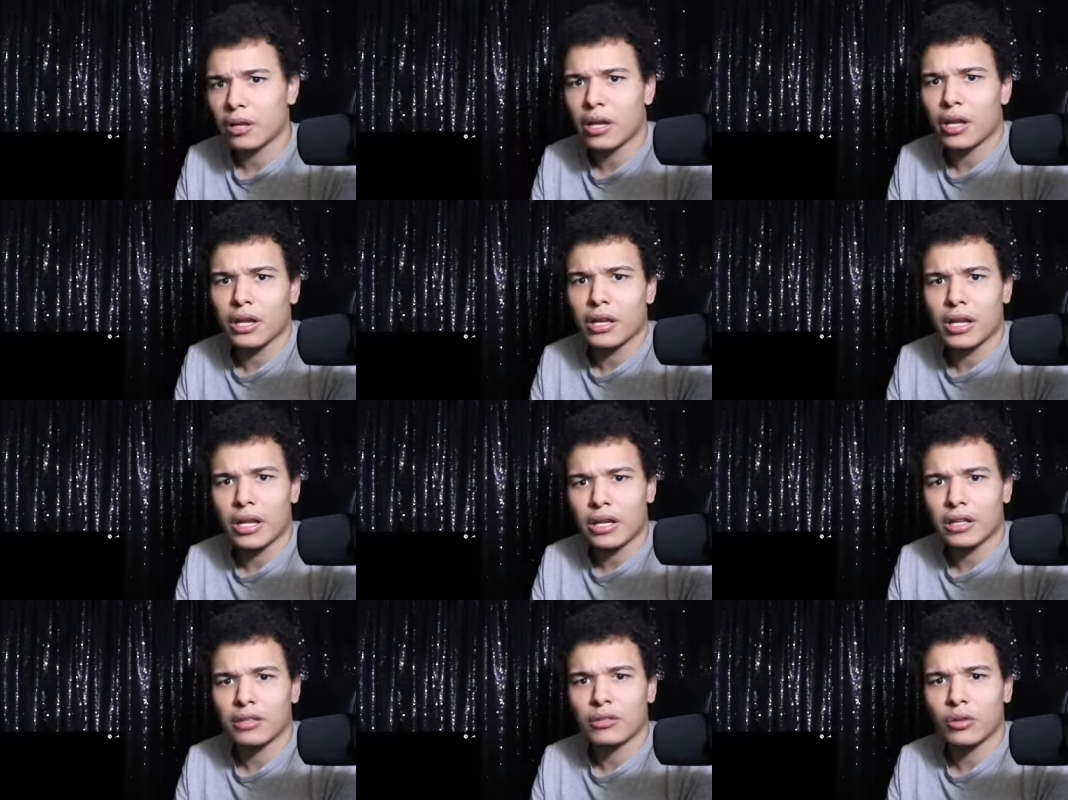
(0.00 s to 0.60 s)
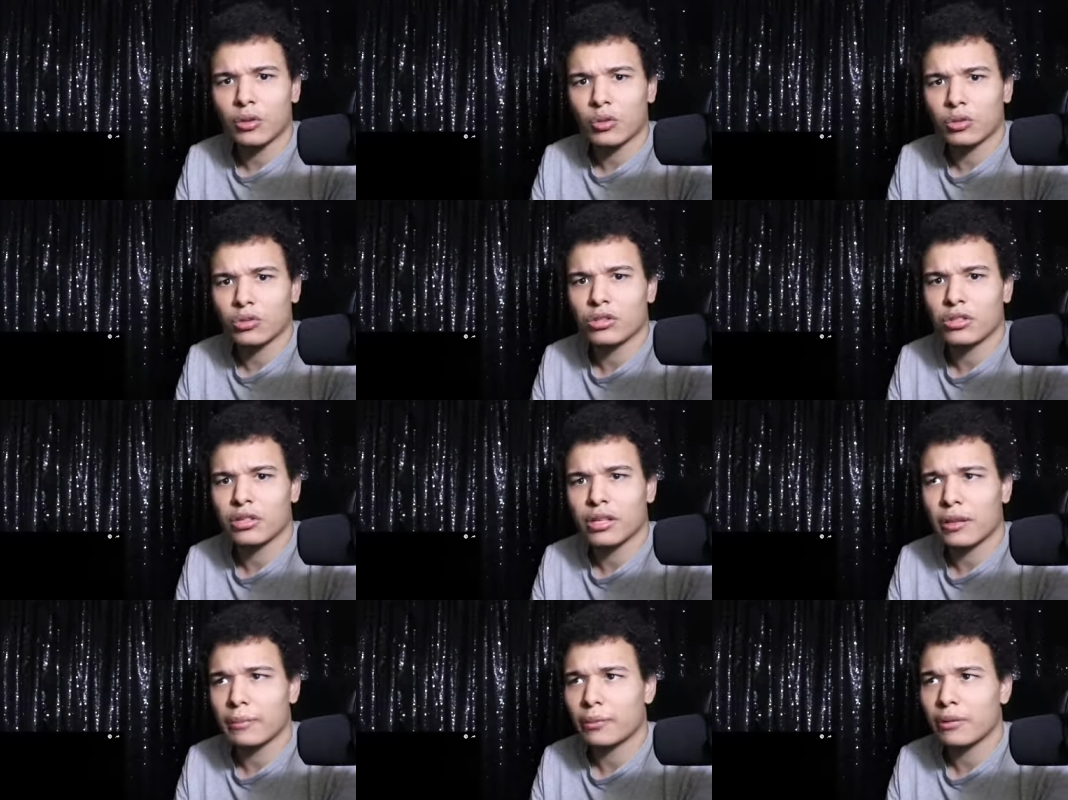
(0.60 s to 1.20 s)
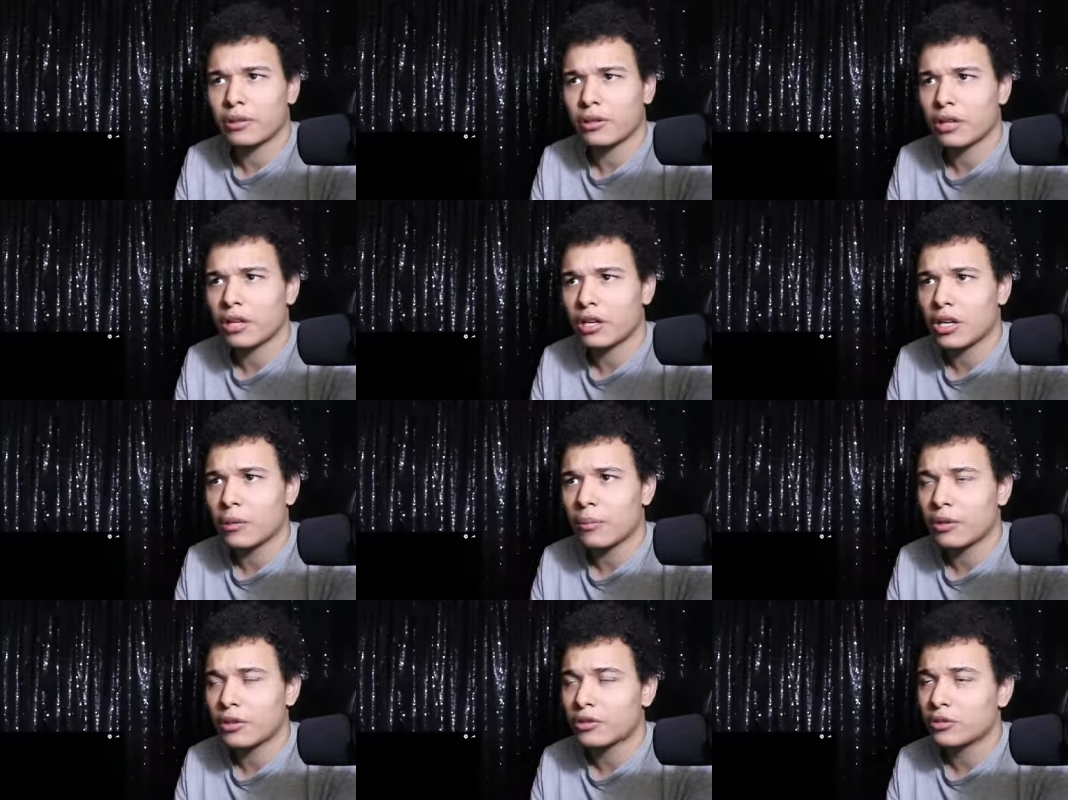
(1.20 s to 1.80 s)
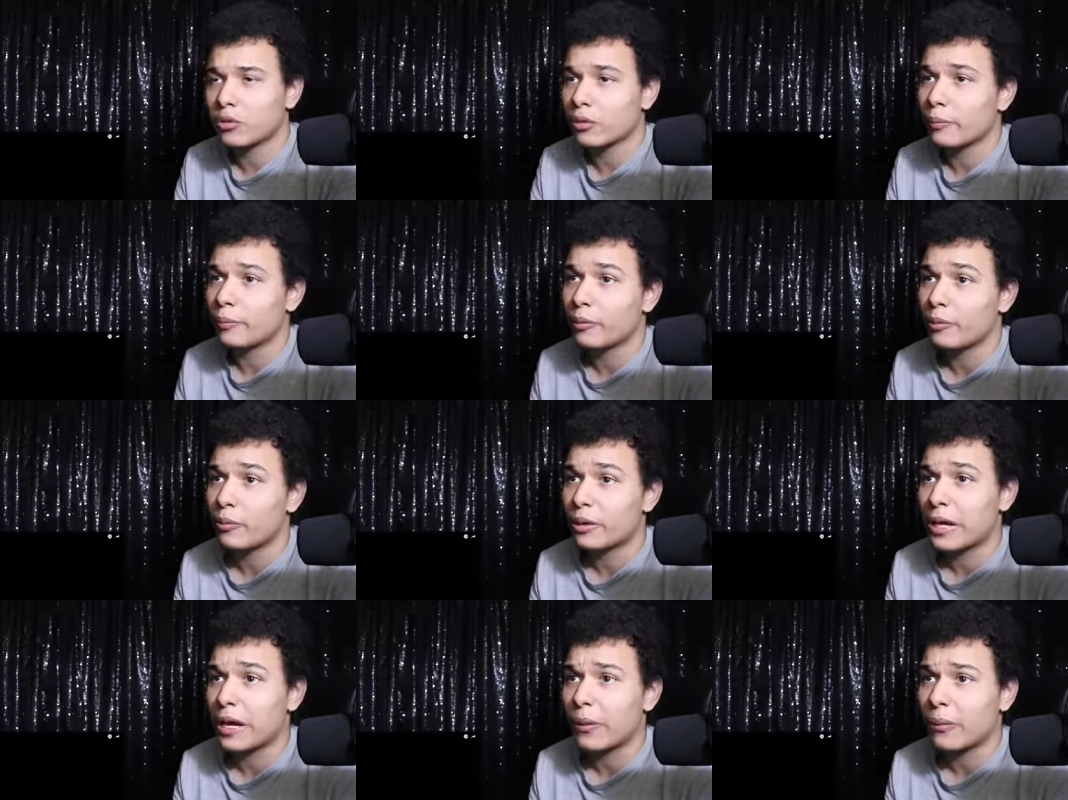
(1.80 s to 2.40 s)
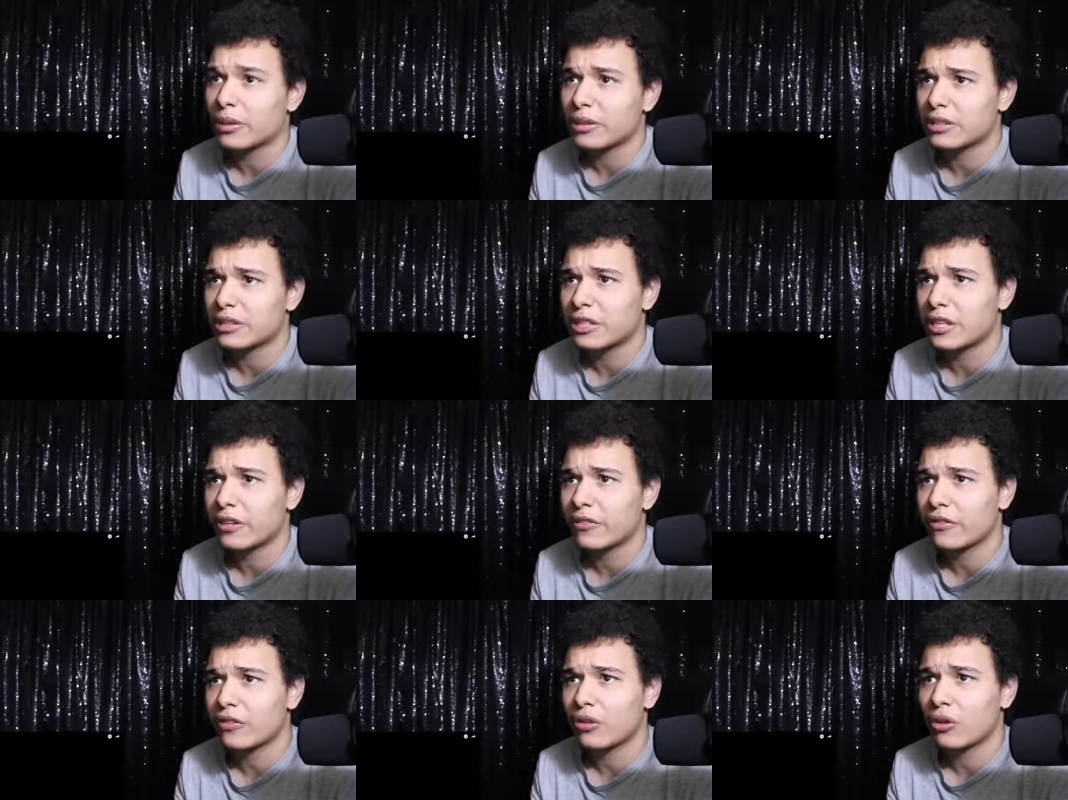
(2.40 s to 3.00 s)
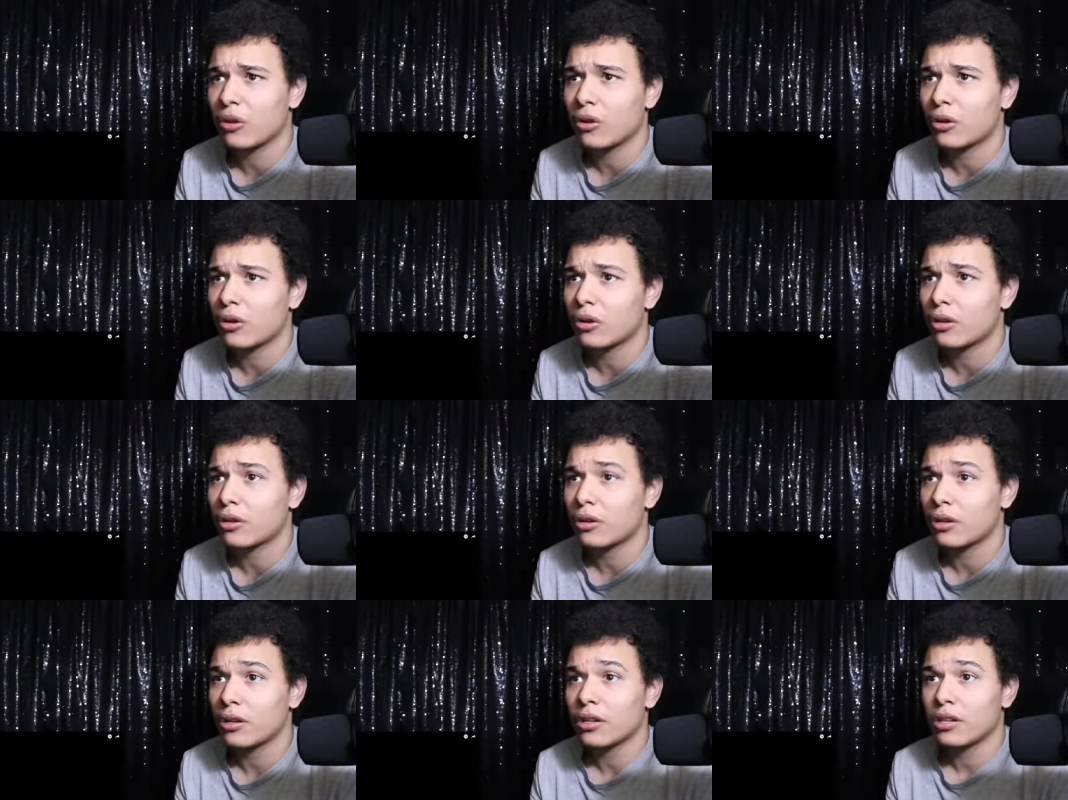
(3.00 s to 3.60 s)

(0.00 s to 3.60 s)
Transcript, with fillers: like he got his whole stepping thing coming into it. But we got with Teflon,